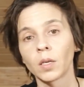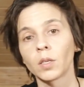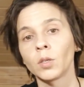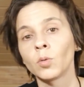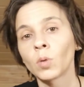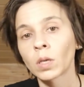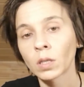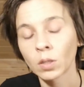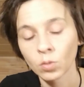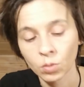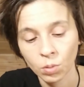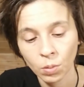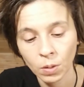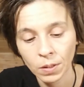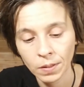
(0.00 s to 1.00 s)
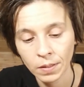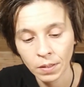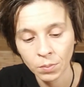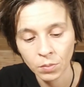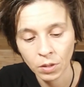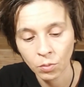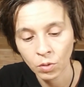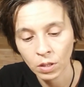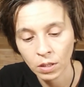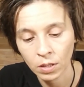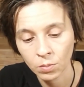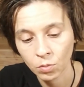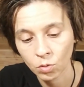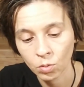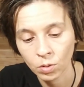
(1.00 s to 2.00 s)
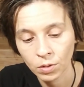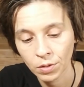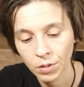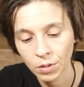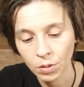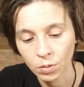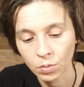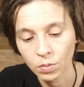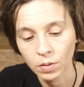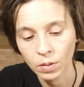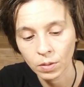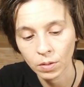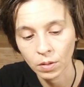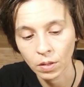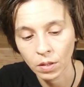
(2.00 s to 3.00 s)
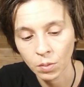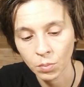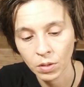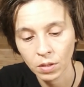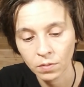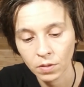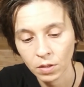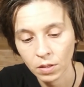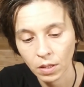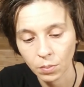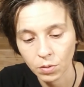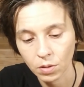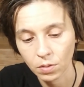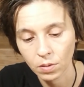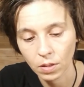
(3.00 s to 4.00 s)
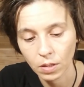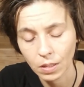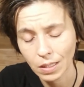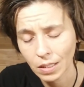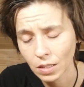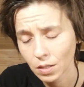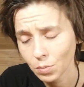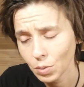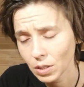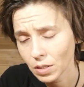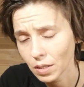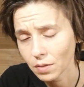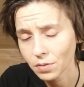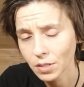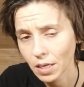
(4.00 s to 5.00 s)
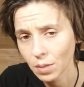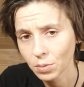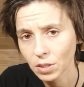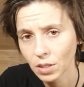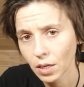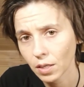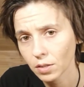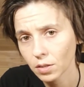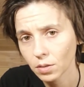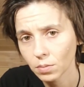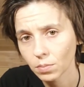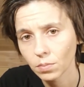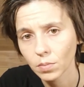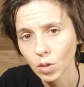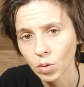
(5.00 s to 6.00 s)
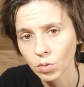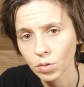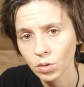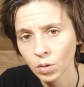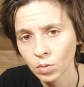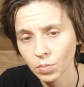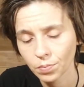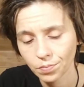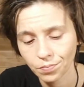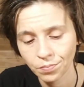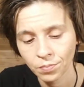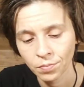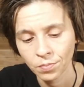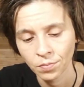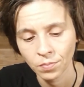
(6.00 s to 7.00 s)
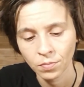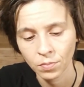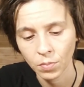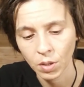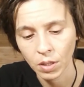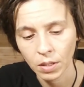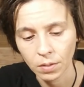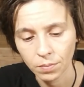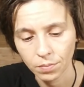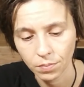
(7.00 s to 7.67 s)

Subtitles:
You want to go towards them, they want to come towards you. There's a little bit of deception there. It could be self-sabotage also, but